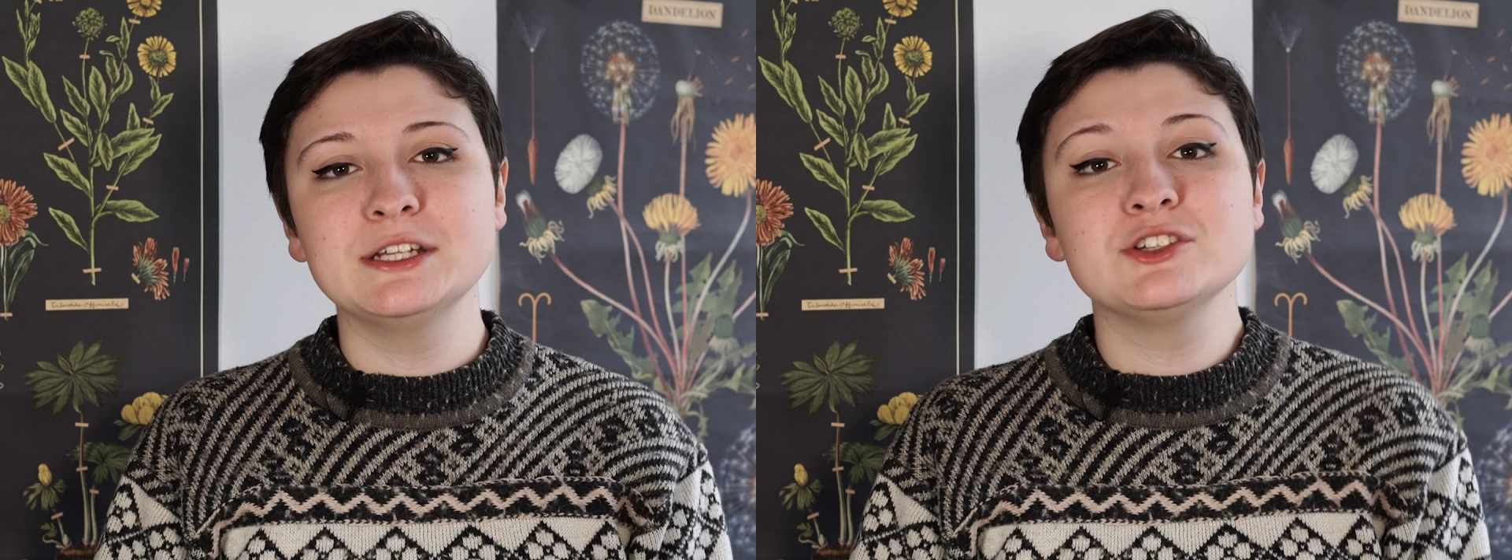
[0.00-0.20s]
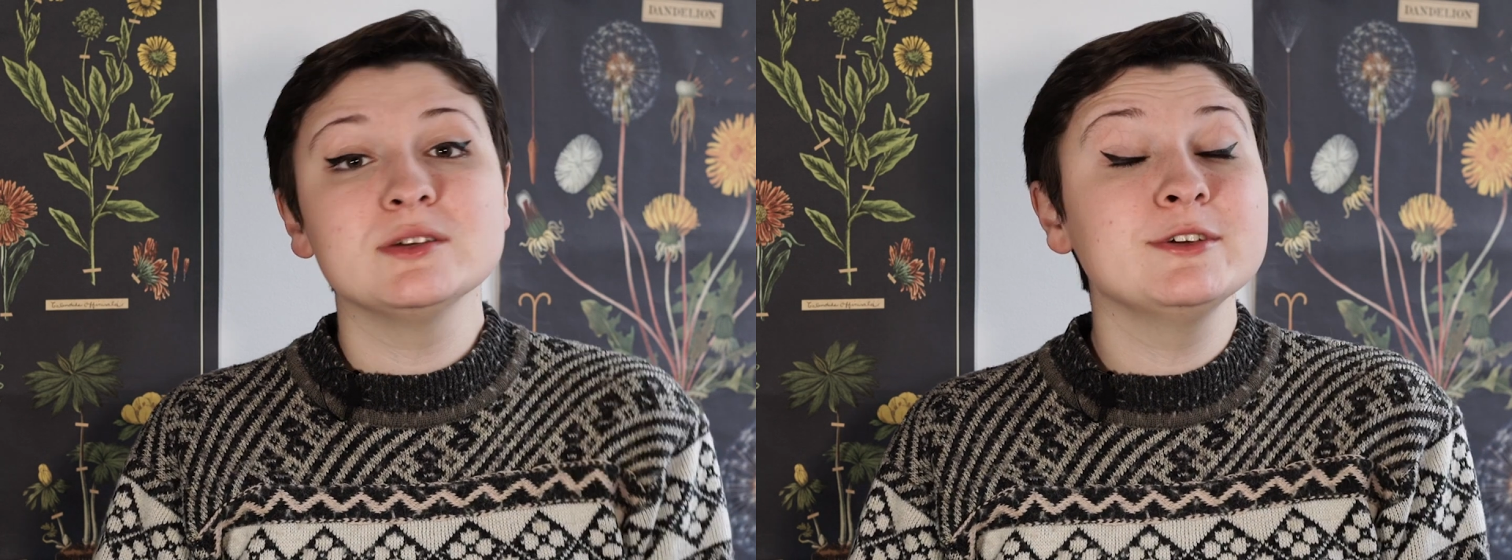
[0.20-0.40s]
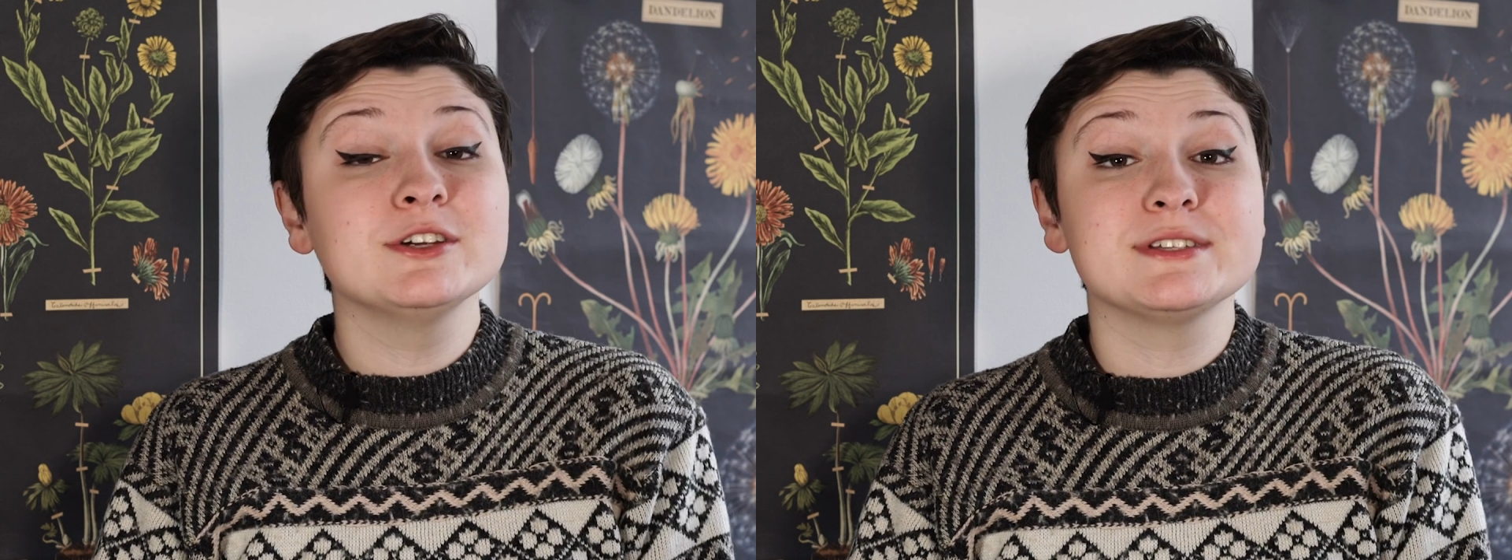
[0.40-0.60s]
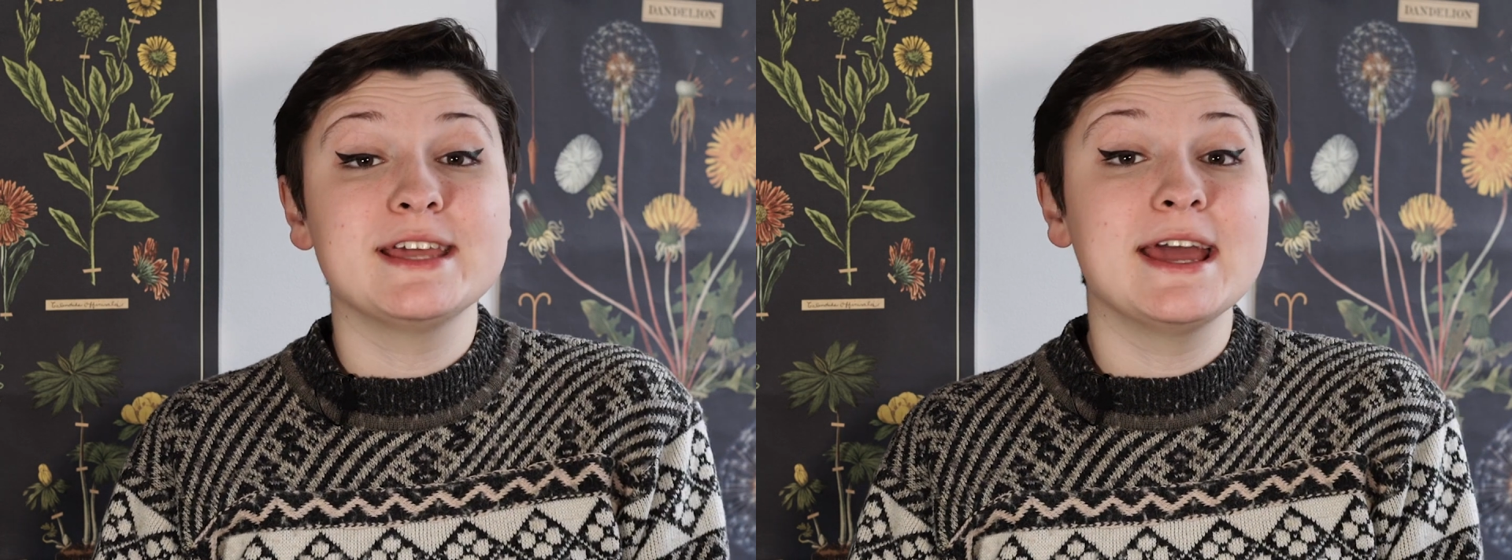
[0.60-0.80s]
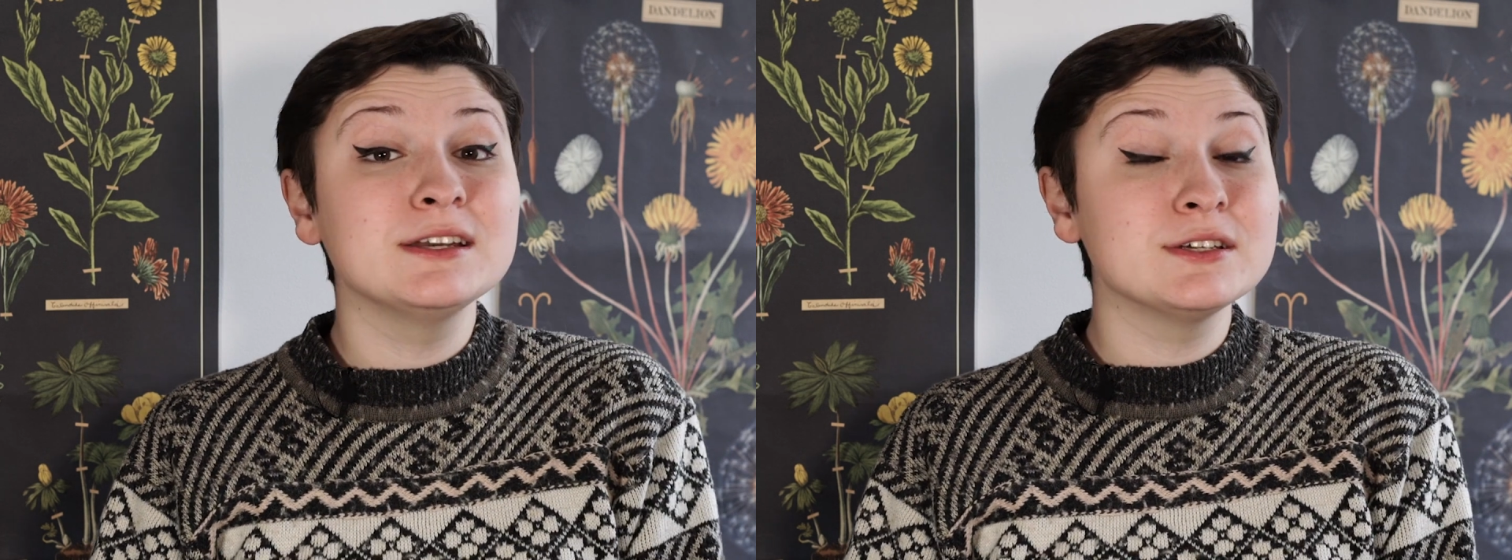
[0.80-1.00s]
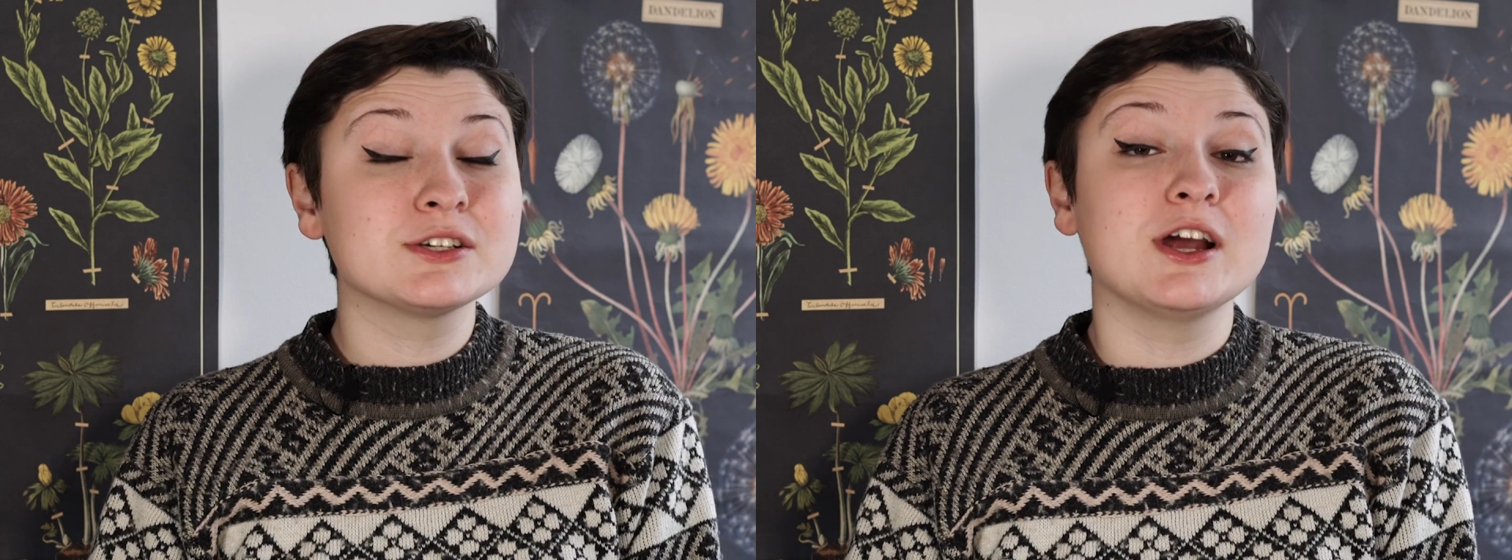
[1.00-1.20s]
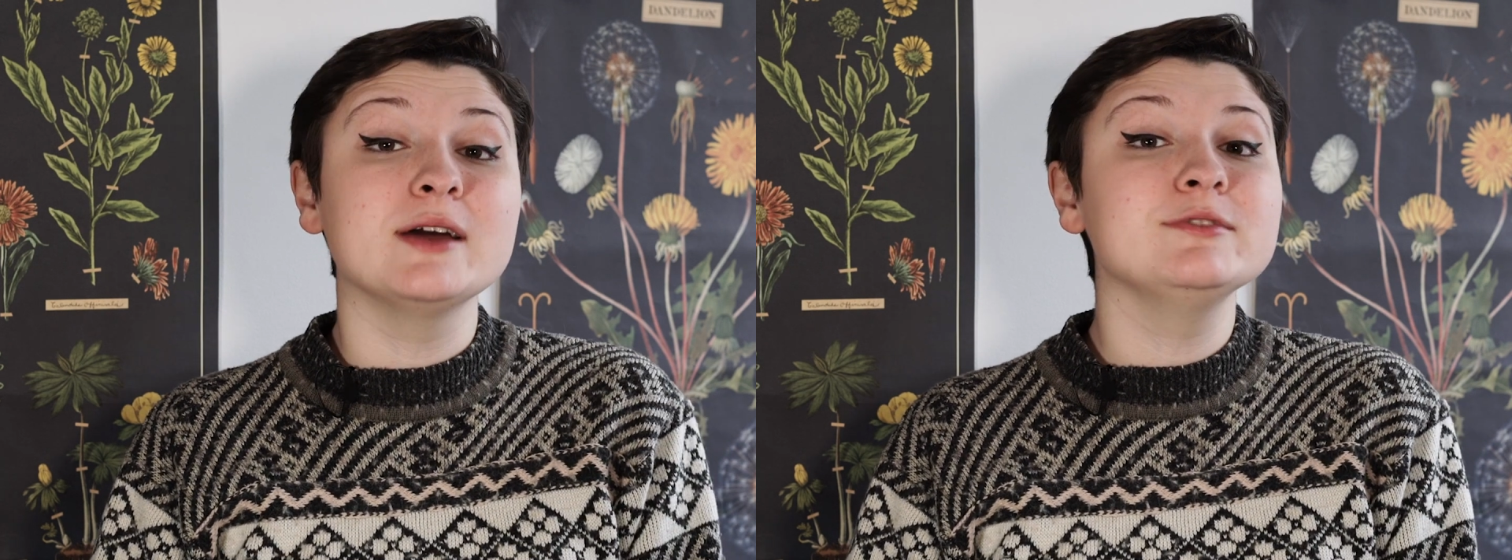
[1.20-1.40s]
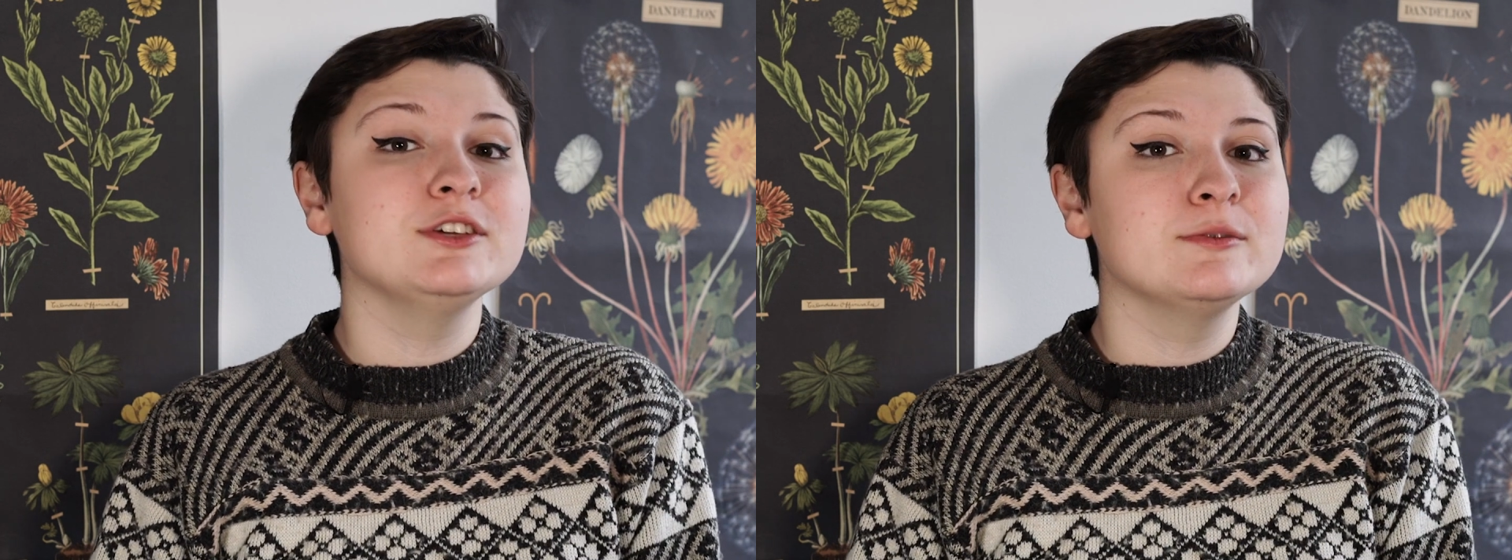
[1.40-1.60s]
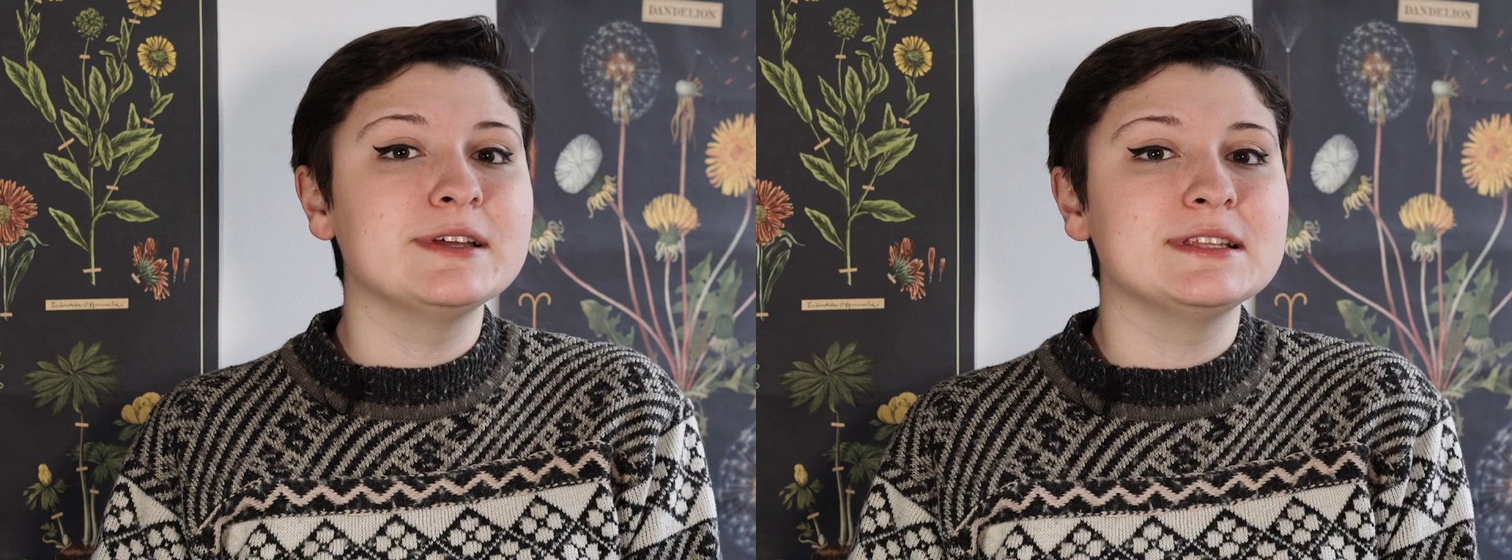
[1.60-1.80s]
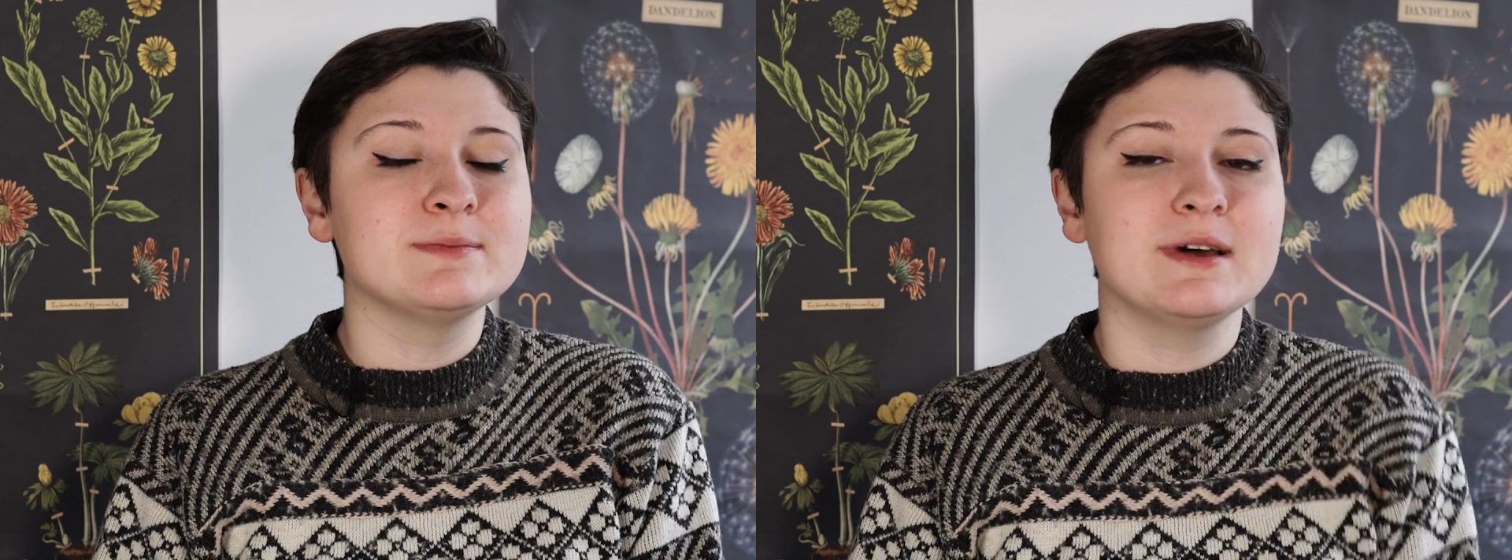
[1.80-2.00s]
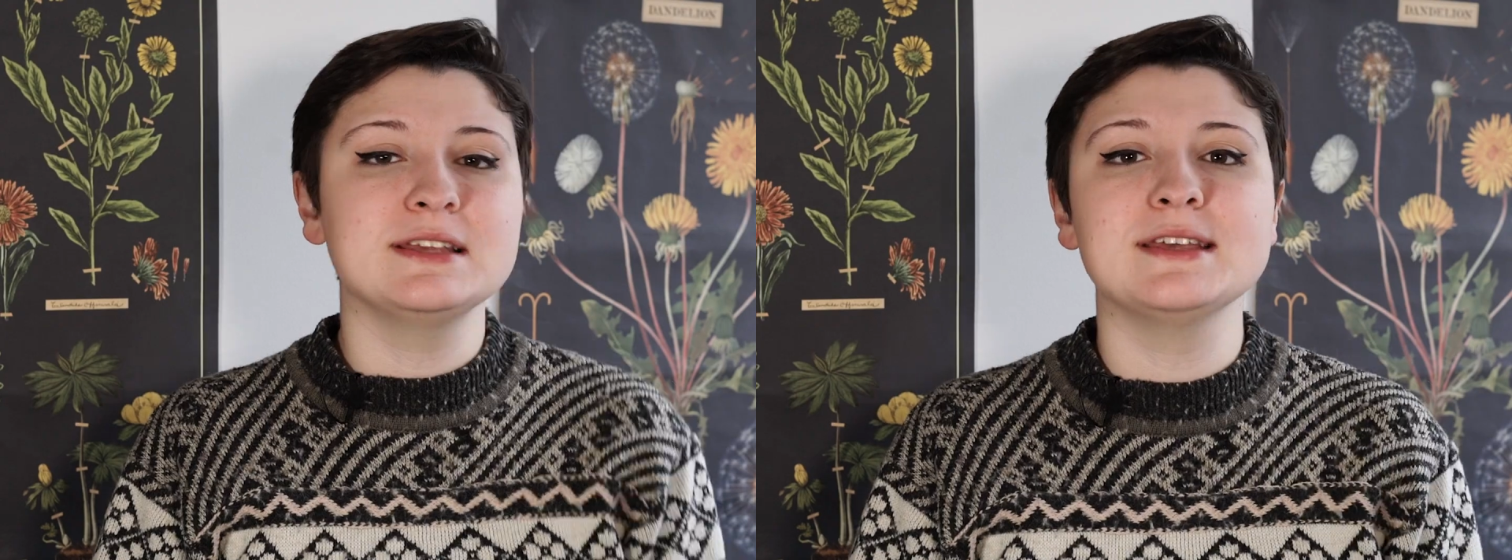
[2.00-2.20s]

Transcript: Contributors can't describe humans by